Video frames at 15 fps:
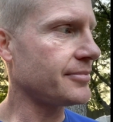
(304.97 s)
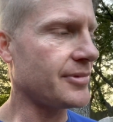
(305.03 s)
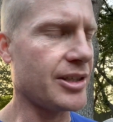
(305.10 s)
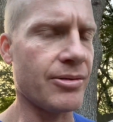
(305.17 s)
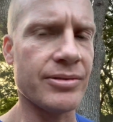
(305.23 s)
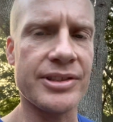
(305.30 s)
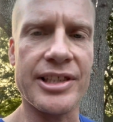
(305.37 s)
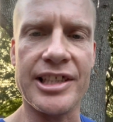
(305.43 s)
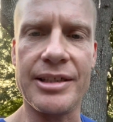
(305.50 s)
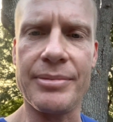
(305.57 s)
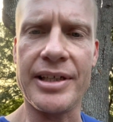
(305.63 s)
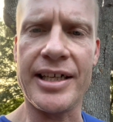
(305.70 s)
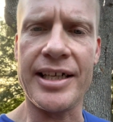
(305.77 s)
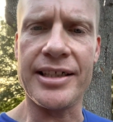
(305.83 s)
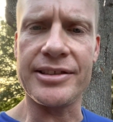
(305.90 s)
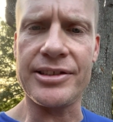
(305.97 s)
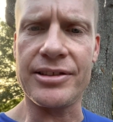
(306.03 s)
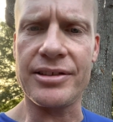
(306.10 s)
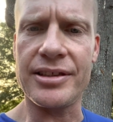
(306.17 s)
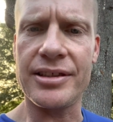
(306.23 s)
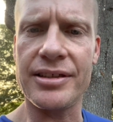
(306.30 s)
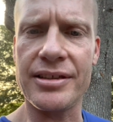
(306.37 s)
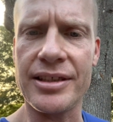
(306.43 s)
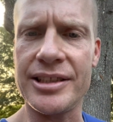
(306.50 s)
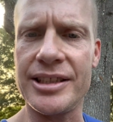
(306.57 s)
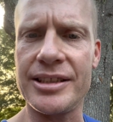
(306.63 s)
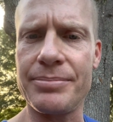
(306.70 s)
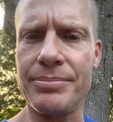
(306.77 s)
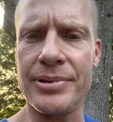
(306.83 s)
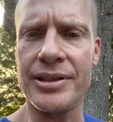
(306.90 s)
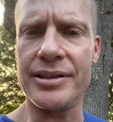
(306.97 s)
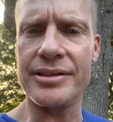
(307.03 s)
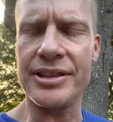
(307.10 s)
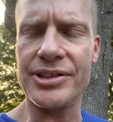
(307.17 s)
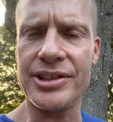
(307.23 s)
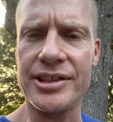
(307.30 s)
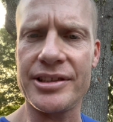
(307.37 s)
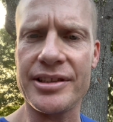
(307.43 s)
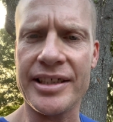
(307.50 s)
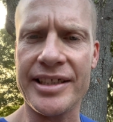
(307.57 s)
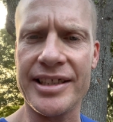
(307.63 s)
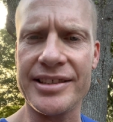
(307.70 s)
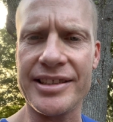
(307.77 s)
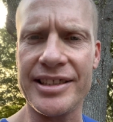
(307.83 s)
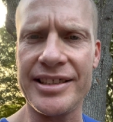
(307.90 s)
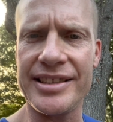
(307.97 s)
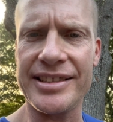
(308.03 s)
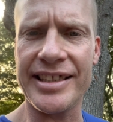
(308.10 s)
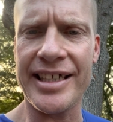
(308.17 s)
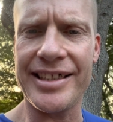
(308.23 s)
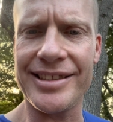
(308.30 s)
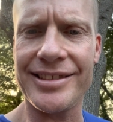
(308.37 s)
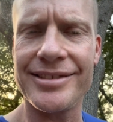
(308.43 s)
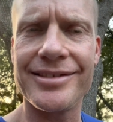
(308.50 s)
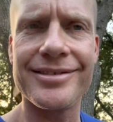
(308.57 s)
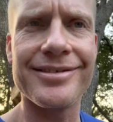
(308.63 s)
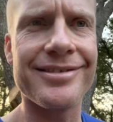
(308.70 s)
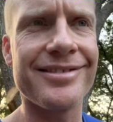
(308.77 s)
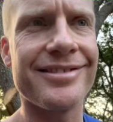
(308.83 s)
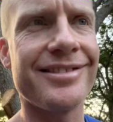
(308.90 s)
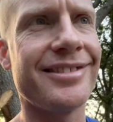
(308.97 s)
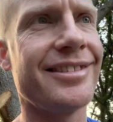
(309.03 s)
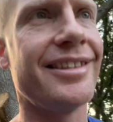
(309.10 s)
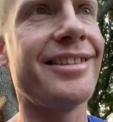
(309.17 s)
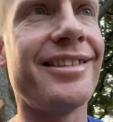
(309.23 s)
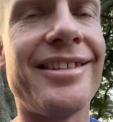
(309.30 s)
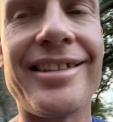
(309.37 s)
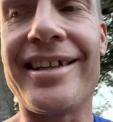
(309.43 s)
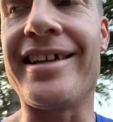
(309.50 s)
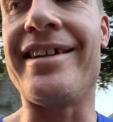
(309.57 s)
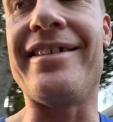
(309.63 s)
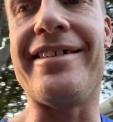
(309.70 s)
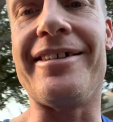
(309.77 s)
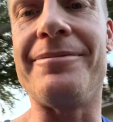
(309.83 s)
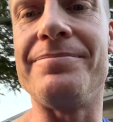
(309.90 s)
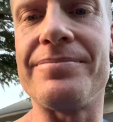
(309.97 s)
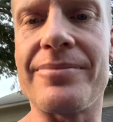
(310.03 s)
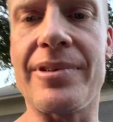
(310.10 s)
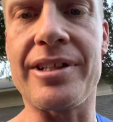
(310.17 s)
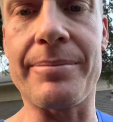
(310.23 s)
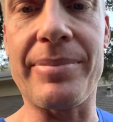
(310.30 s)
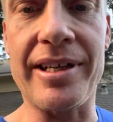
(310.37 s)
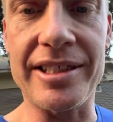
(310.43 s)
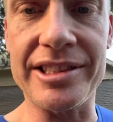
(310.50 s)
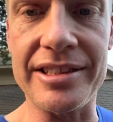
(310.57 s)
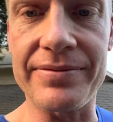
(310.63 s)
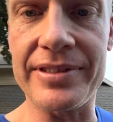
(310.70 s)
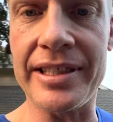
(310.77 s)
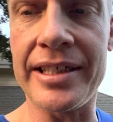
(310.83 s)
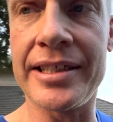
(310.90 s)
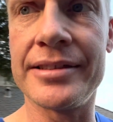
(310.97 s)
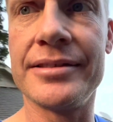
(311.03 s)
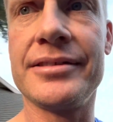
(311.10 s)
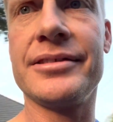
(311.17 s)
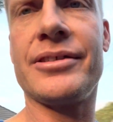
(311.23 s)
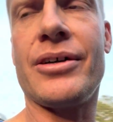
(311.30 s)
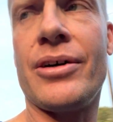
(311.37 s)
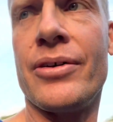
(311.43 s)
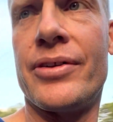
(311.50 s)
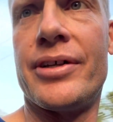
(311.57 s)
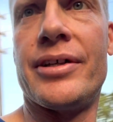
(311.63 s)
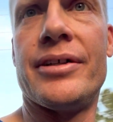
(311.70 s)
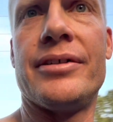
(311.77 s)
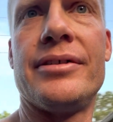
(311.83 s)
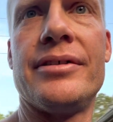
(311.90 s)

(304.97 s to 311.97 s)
wouldn't say get my hands dirty. But it's just, I guess, getting it sandy. And on the positive side, all the